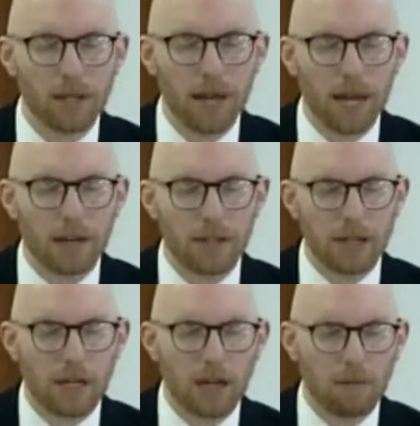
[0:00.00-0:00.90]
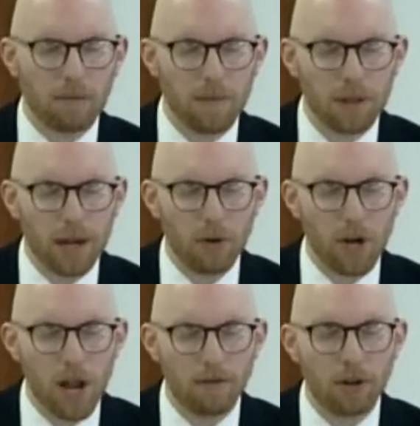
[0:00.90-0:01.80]
that uh, they
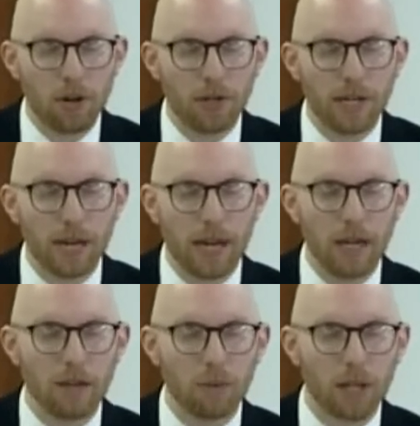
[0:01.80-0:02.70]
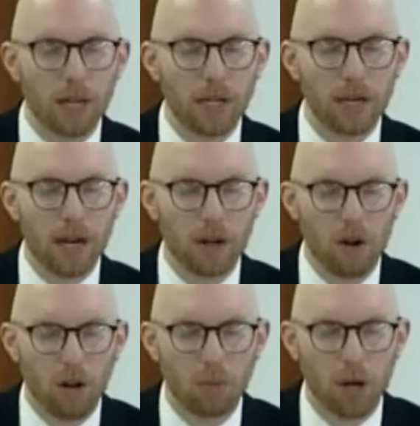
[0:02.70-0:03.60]
would never know a day when they did not
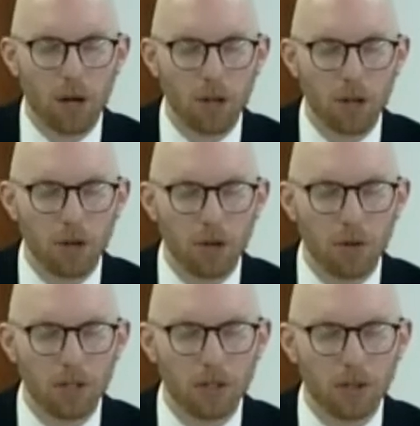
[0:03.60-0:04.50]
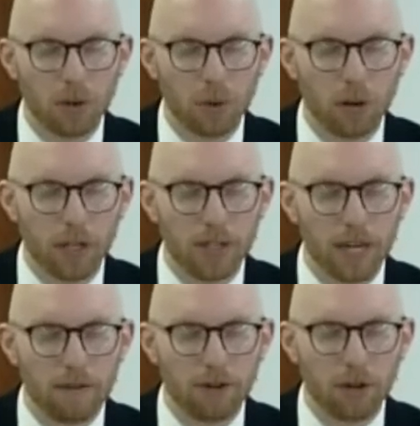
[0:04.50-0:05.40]
call upon you as their Lord and
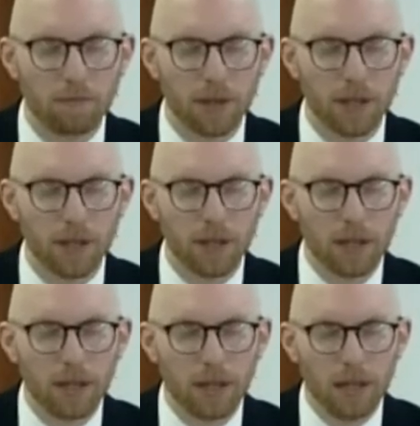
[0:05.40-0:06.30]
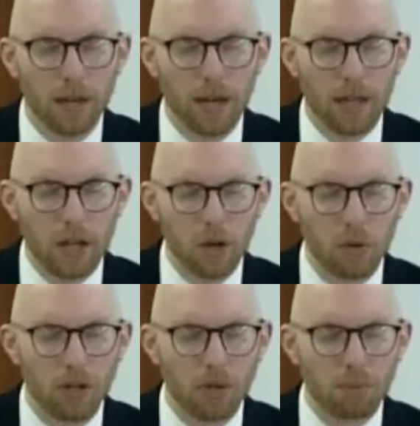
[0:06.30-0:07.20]
Savior, and that
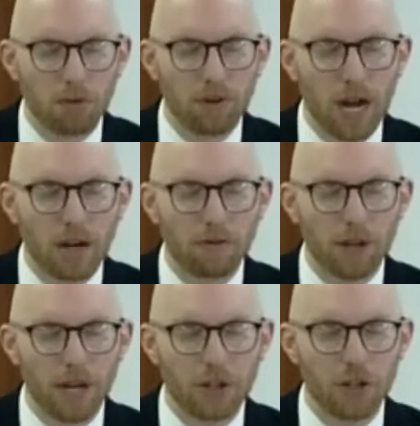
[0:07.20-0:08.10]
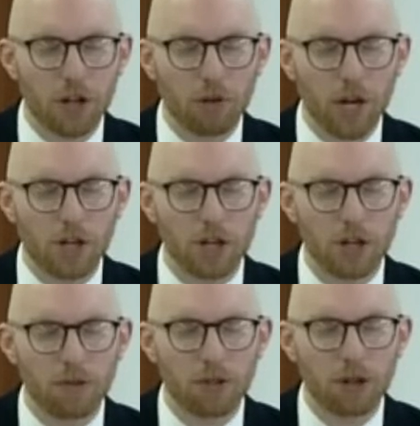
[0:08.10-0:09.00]
you would provide for the next
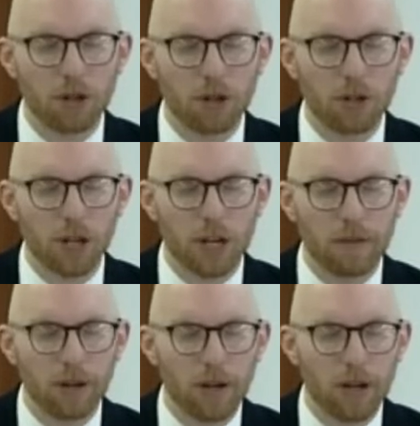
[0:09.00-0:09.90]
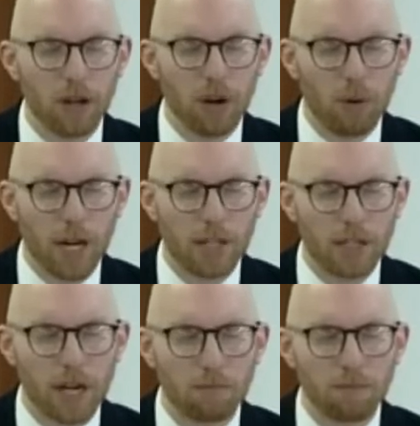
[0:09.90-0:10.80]
generation of the church and even
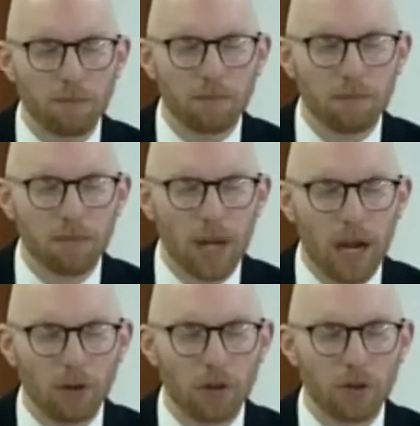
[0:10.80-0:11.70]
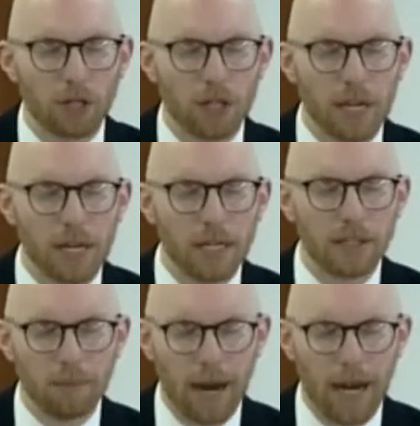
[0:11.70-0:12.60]
raise up elders and deacons and